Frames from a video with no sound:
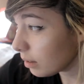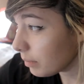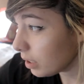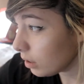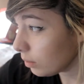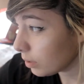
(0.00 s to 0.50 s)
the
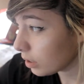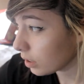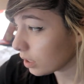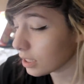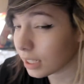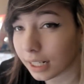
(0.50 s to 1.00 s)
middle one
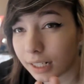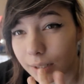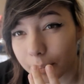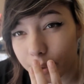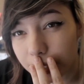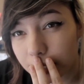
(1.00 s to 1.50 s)
because it kind of
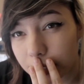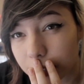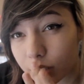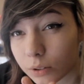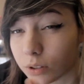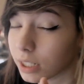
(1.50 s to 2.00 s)
depends.
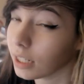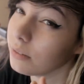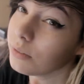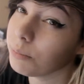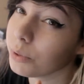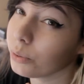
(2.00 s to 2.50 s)
It goes kind
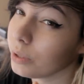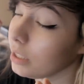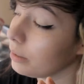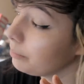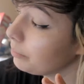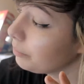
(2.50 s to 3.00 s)
of in
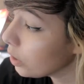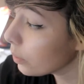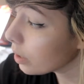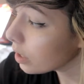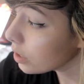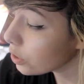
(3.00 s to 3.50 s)
between. You
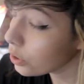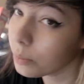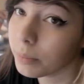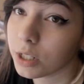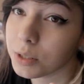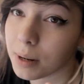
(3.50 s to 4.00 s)
worry too
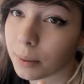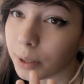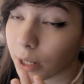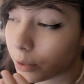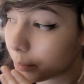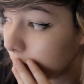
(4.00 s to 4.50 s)
much about what
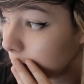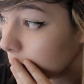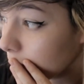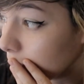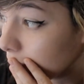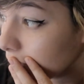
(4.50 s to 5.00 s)
other people
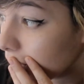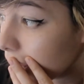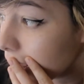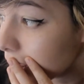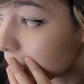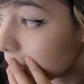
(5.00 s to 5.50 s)
think.
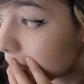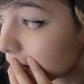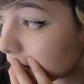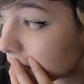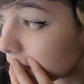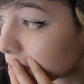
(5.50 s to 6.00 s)
I
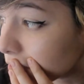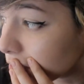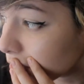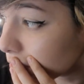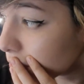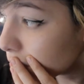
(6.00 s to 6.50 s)
still
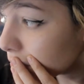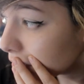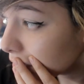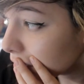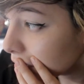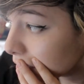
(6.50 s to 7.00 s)
do.
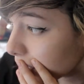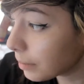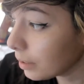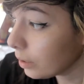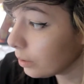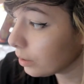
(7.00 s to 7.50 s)
I'm
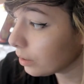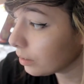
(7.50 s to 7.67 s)
gonna